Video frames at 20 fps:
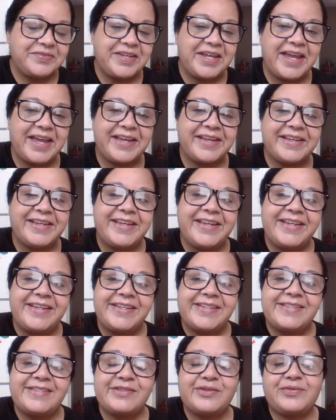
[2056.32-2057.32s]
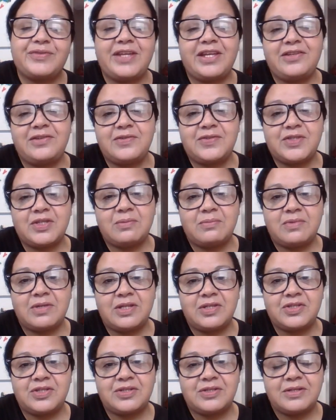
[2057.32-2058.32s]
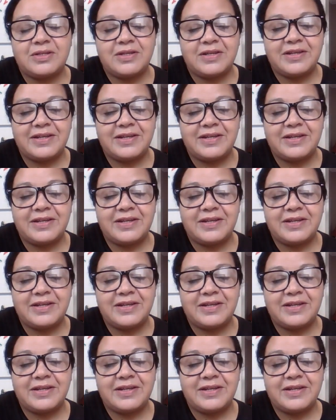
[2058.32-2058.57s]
yeah, so thank you so much,